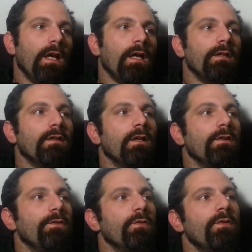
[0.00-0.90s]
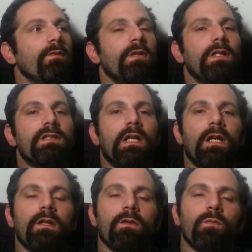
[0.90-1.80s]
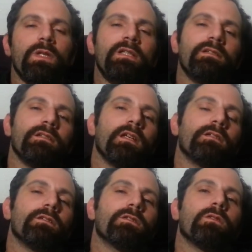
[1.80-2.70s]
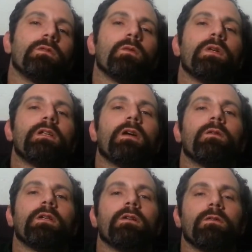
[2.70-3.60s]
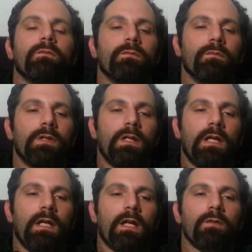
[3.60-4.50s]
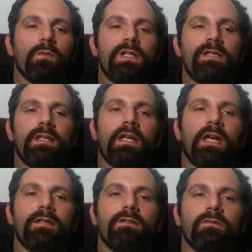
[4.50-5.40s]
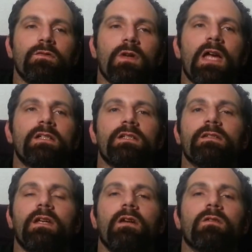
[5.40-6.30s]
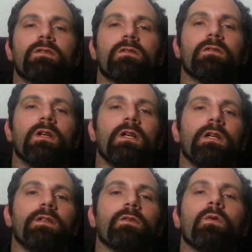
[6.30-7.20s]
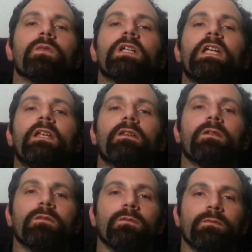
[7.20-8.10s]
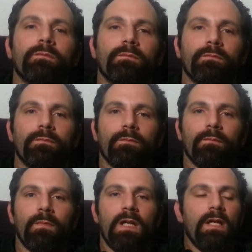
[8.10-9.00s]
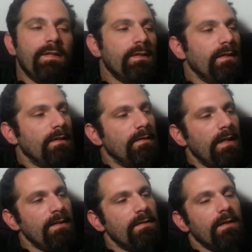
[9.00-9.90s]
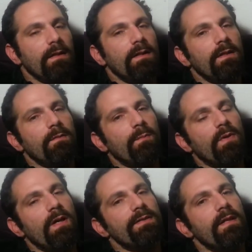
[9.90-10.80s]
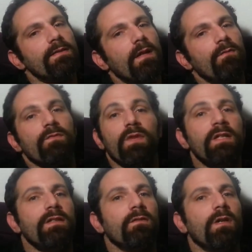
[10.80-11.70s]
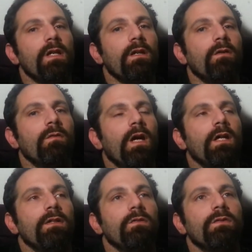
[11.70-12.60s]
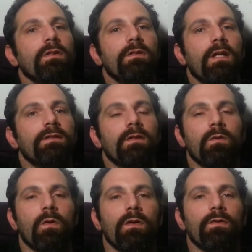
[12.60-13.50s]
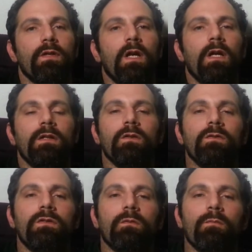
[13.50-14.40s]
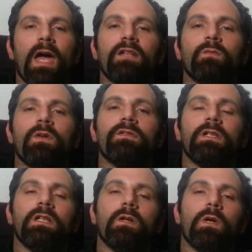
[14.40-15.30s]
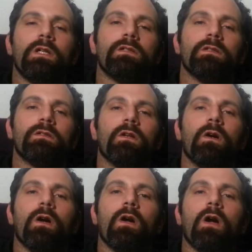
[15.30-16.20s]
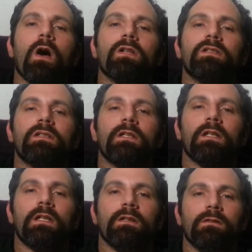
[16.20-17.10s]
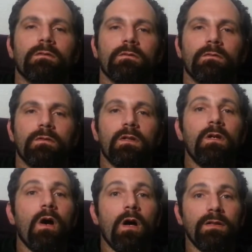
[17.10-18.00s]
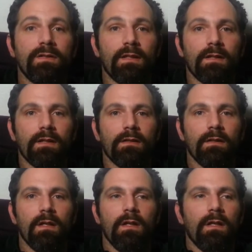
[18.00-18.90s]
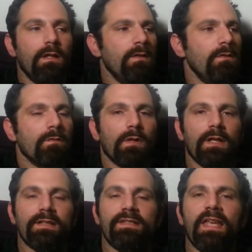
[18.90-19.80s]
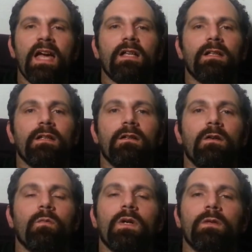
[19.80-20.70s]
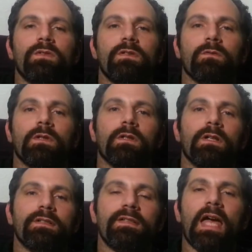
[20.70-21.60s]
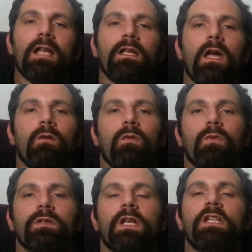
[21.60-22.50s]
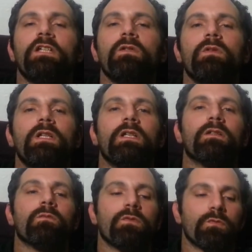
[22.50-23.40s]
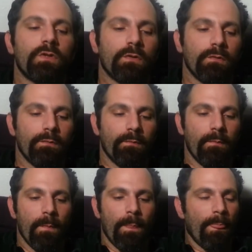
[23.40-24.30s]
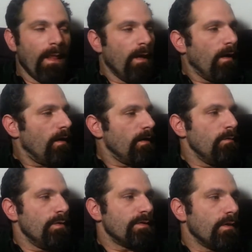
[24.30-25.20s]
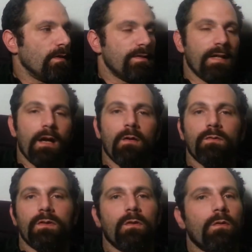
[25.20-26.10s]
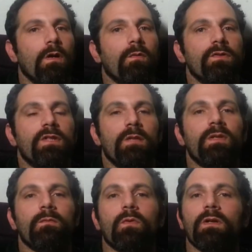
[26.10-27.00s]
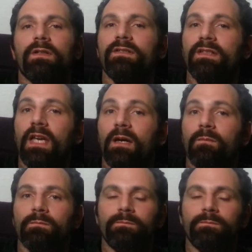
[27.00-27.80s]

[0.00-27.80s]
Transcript: And the truth of it is, the reason Tesla's career went downhill, and the reason they had to trash his character, is over ether. See, Tesla, in the process of inventing radio and using Tesla coils, used Maxwell's equations constantly. Constantly. He knew exactly what he was doing, exactly how it worked, and he knew the ether was real. And he was not down to go along with J.P. Morgan's scam.